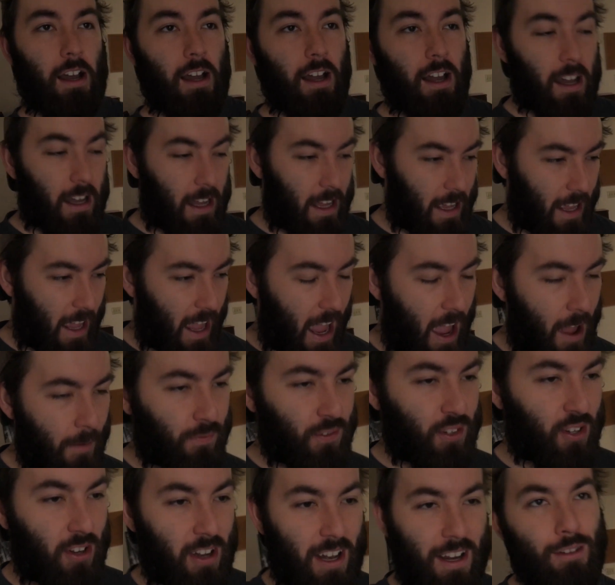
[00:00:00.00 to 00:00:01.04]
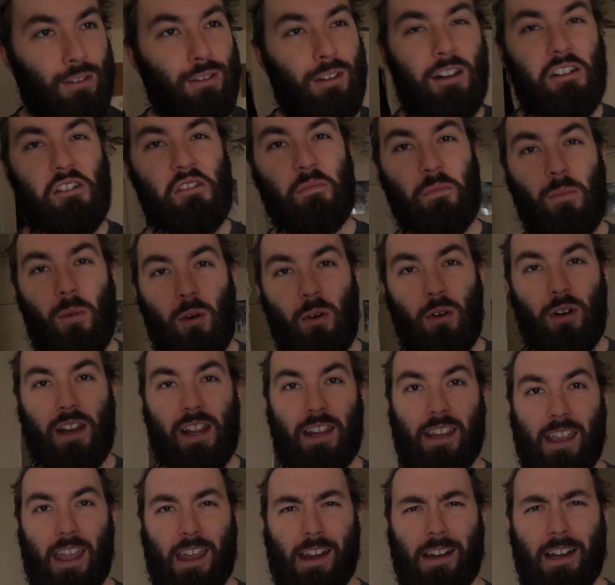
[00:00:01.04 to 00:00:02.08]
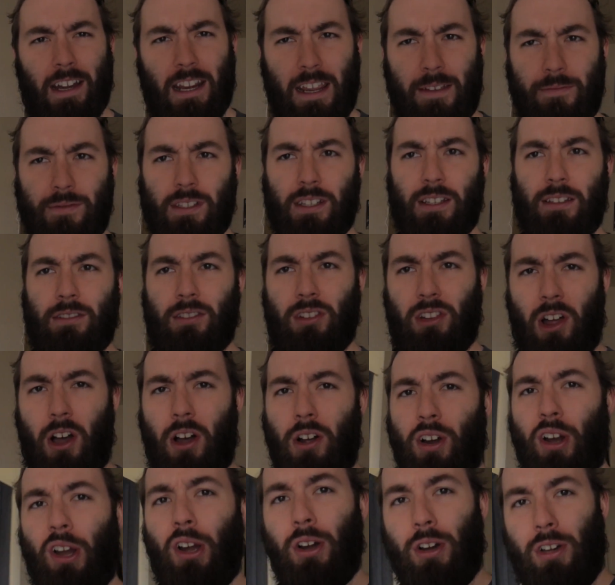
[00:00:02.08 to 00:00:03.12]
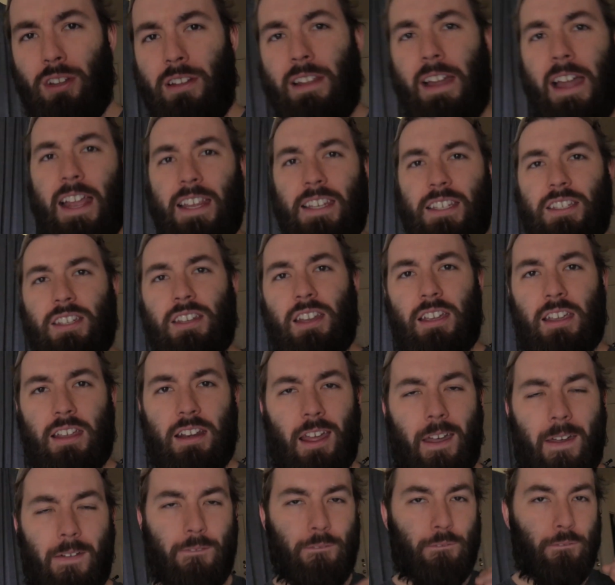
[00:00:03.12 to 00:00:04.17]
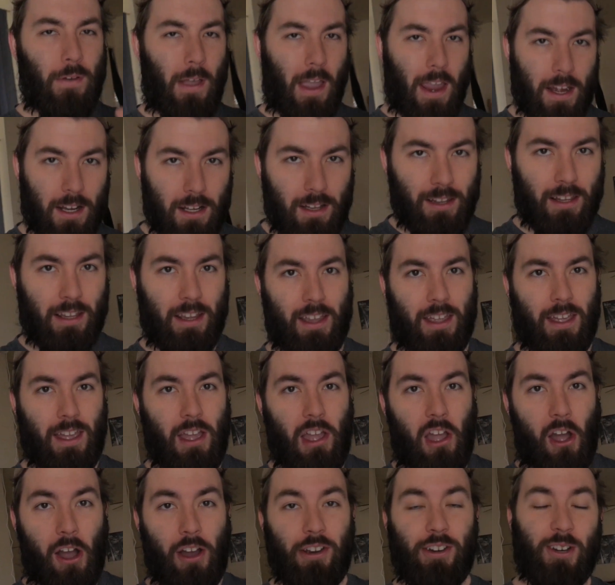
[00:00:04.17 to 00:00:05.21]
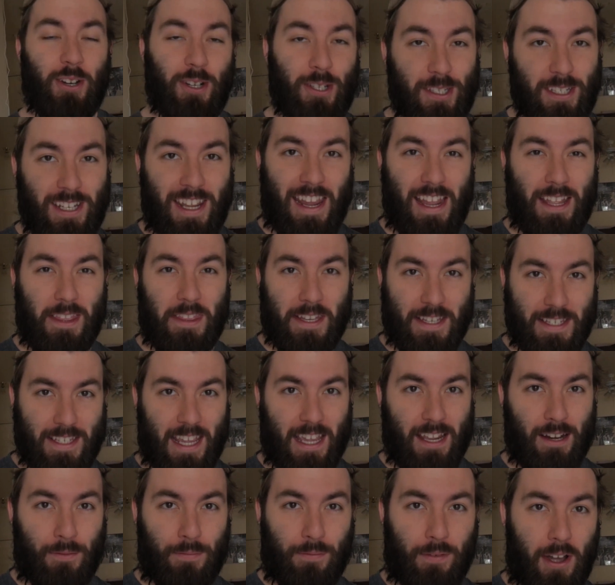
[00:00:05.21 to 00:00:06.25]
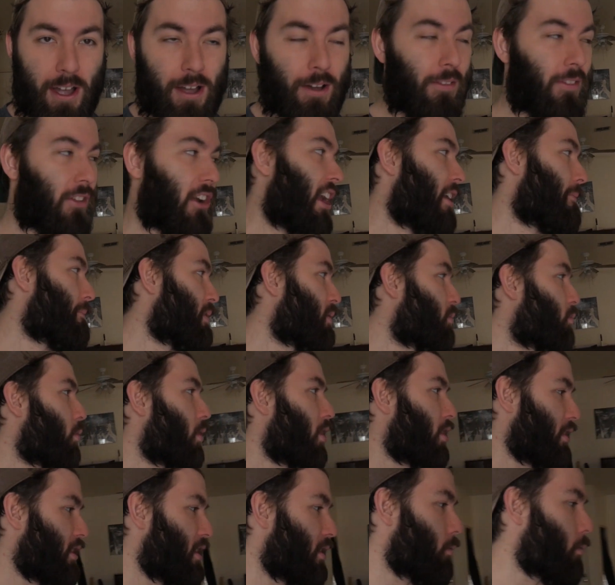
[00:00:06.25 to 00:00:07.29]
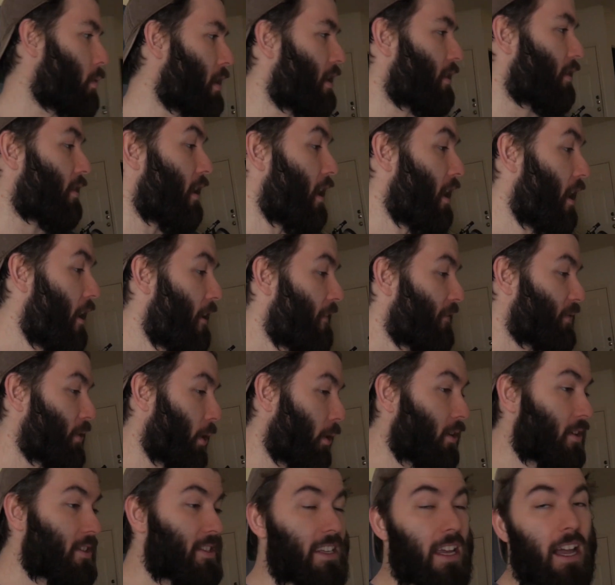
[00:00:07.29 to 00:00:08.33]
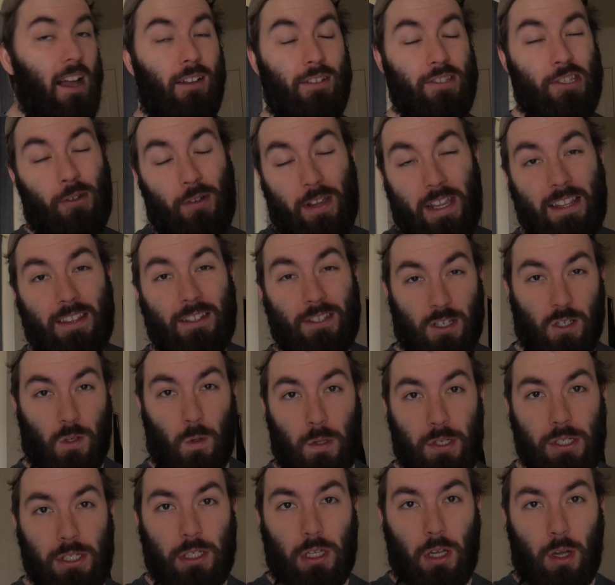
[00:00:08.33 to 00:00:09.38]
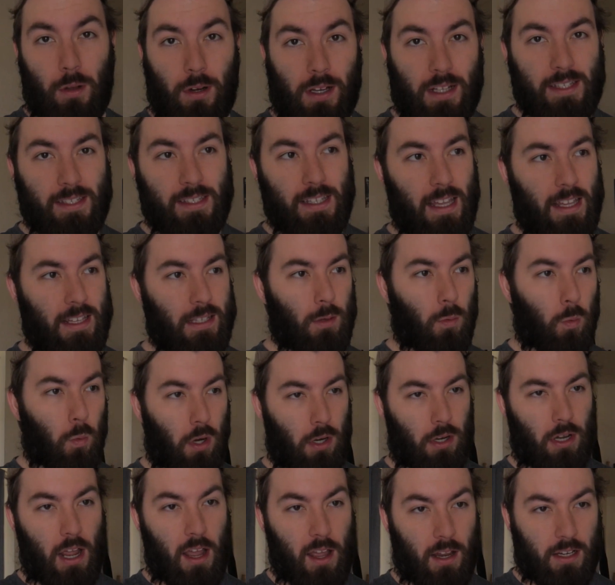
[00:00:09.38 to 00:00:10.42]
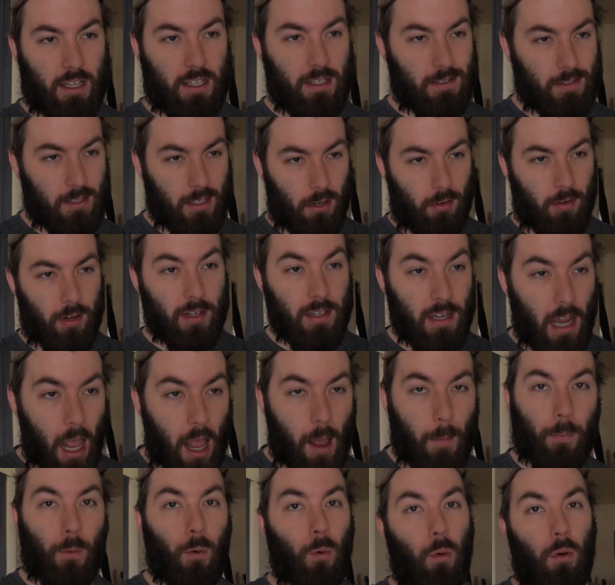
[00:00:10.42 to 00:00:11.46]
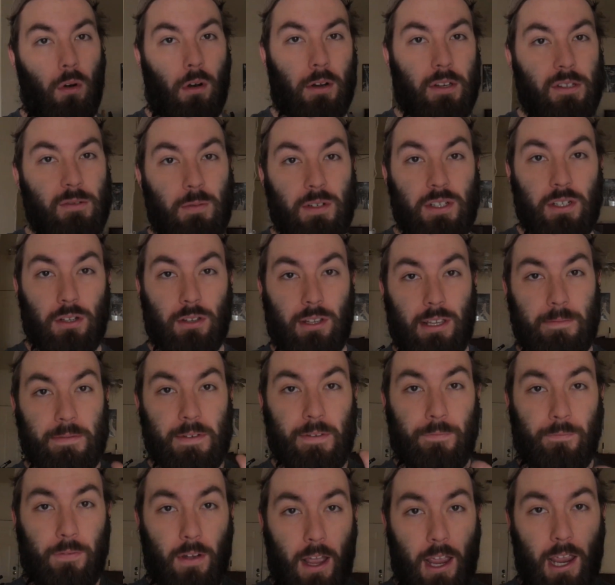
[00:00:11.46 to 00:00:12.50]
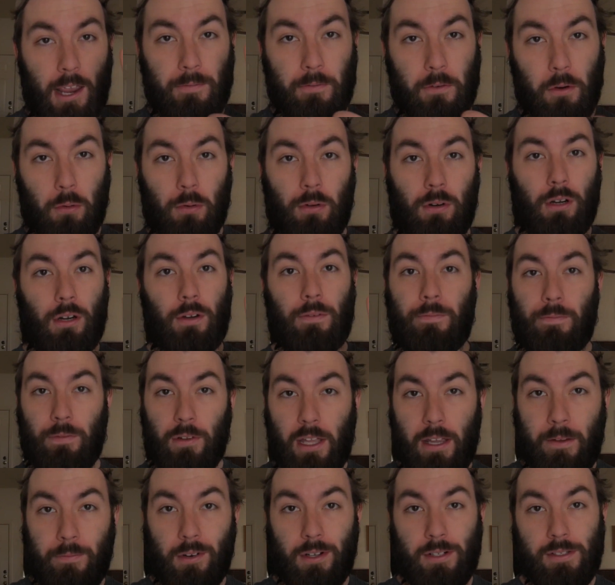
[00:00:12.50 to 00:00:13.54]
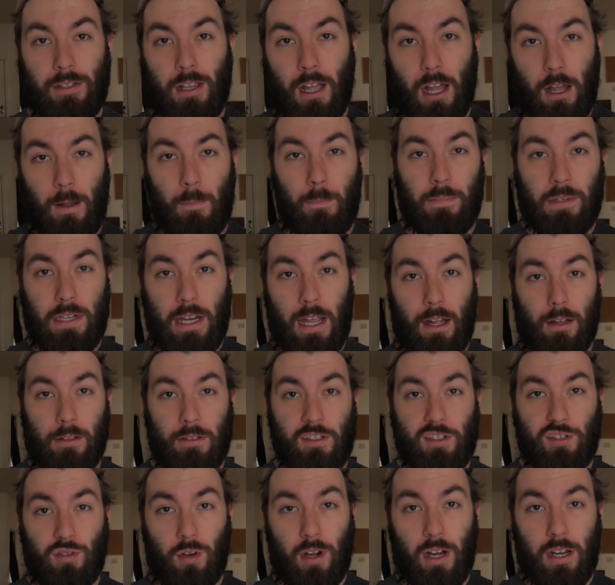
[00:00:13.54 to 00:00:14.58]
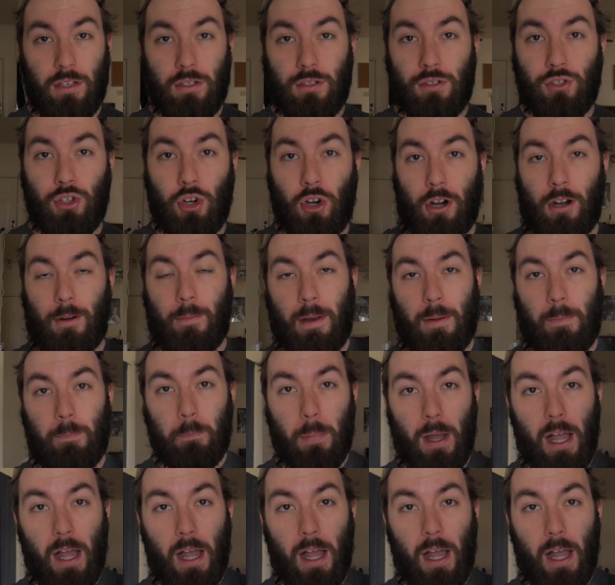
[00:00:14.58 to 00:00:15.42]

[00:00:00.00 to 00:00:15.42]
After a long morning and an even longer last night, I finally understand the data file that I've been working with. Turns out, so in the source code it says we're not considering top quarks, which leaves five quark flavors: up, down, strange, charm, and